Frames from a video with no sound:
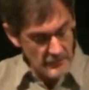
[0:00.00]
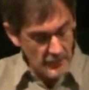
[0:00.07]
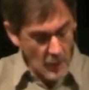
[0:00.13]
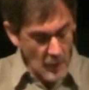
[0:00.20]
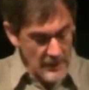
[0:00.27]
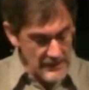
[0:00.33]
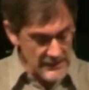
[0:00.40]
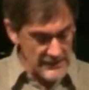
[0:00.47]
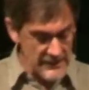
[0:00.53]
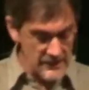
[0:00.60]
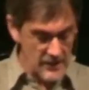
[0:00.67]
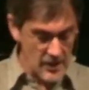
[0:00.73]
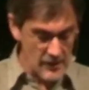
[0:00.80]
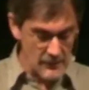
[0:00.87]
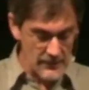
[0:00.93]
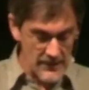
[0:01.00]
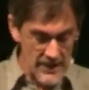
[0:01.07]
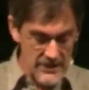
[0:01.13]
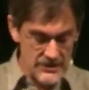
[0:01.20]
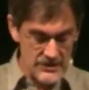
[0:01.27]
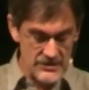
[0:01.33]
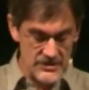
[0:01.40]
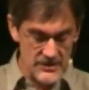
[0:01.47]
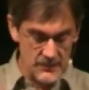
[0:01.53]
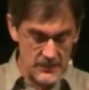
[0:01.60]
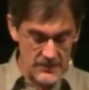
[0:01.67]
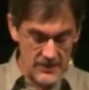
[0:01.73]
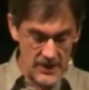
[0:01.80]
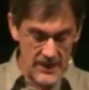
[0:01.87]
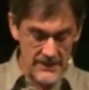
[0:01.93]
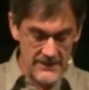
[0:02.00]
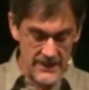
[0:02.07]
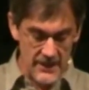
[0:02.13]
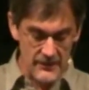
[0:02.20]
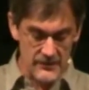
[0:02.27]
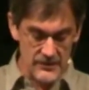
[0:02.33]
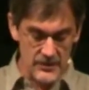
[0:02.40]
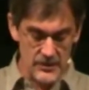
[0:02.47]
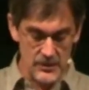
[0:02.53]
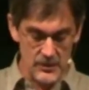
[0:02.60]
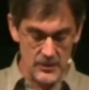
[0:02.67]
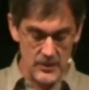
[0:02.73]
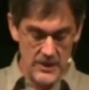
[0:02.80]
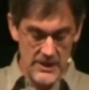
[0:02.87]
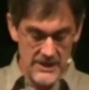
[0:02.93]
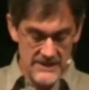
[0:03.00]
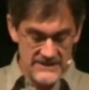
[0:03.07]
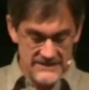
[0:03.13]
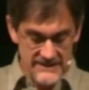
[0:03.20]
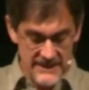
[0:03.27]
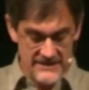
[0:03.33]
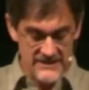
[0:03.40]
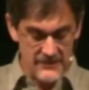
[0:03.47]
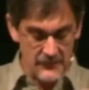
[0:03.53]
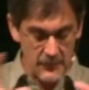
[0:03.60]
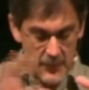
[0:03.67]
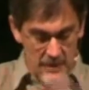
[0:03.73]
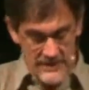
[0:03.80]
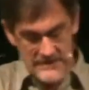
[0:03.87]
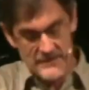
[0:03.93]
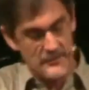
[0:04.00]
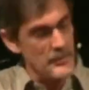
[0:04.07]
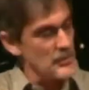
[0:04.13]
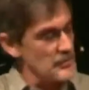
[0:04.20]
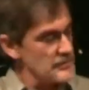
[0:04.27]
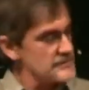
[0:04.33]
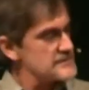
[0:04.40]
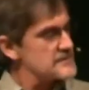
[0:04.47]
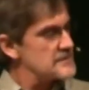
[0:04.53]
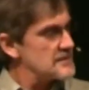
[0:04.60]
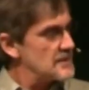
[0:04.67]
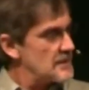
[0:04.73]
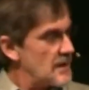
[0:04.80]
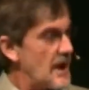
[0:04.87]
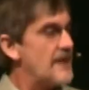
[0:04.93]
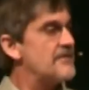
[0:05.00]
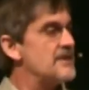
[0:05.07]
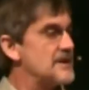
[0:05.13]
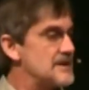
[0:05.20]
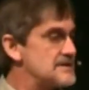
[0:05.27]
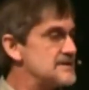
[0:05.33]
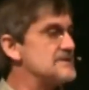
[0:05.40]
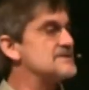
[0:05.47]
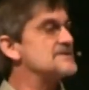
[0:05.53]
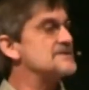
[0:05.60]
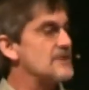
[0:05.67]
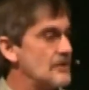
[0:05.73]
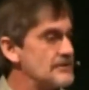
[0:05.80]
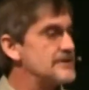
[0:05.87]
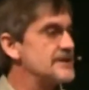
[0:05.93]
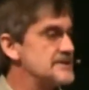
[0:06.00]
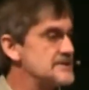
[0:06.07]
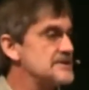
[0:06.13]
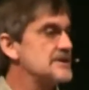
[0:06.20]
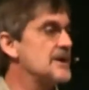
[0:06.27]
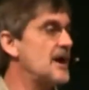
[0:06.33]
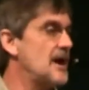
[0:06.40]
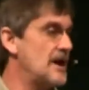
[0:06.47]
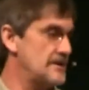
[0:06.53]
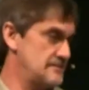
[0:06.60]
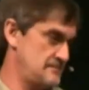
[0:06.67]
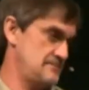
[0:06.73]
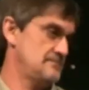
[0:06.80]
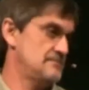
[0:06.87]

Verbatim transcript: boiling our relationship with God down to sets of principles, I think is insulting to God.